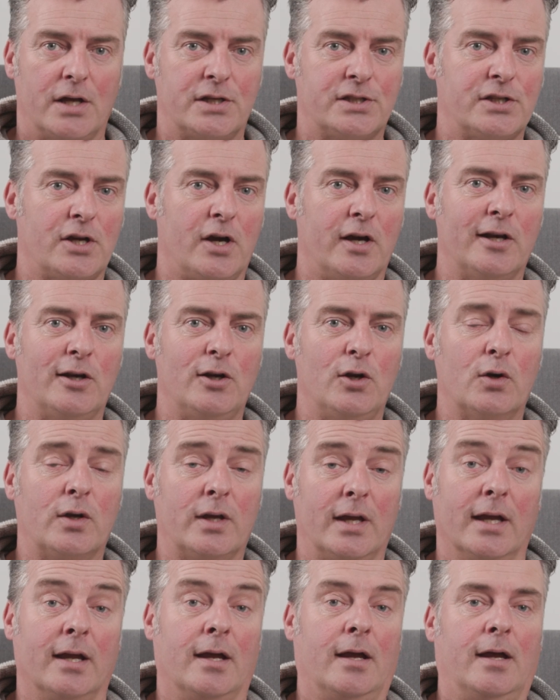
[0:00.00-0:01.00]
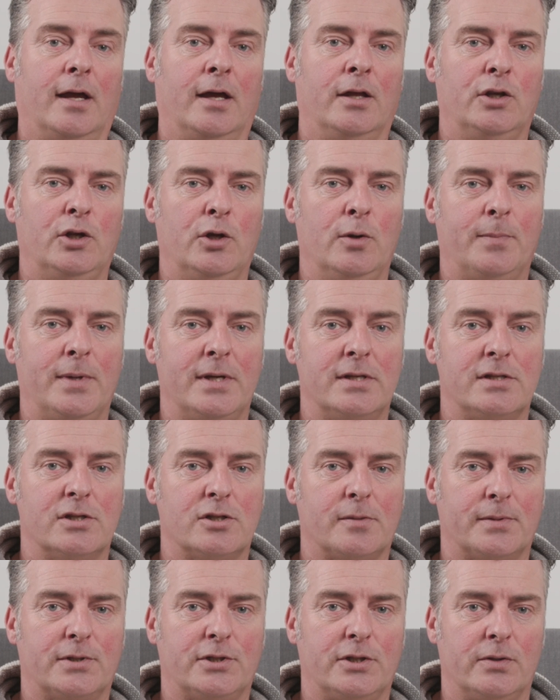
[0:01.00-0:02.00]
I started looking at new business
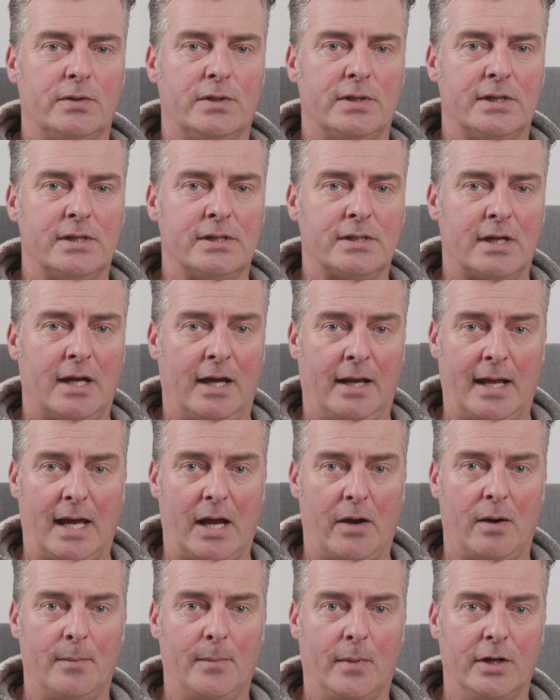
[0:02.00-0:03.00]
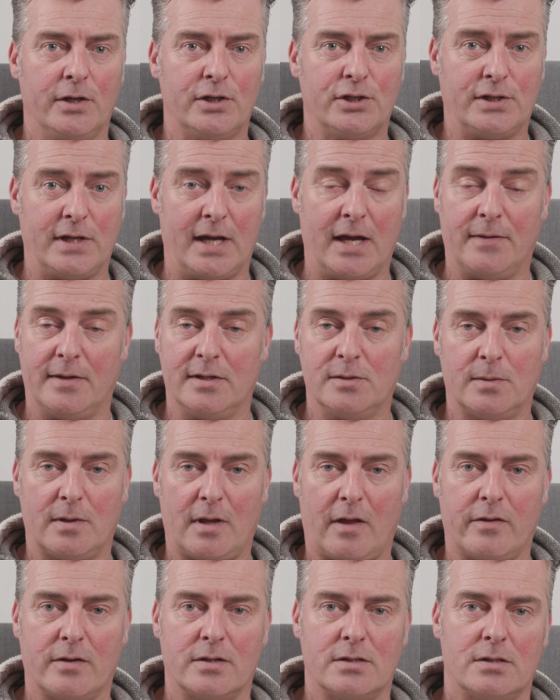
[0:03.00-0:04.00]
opportunities and how I might share these with
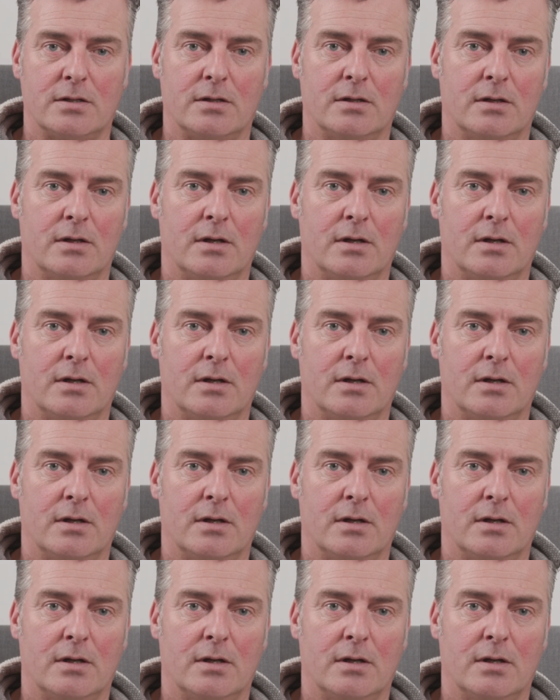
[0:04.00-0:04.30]
others.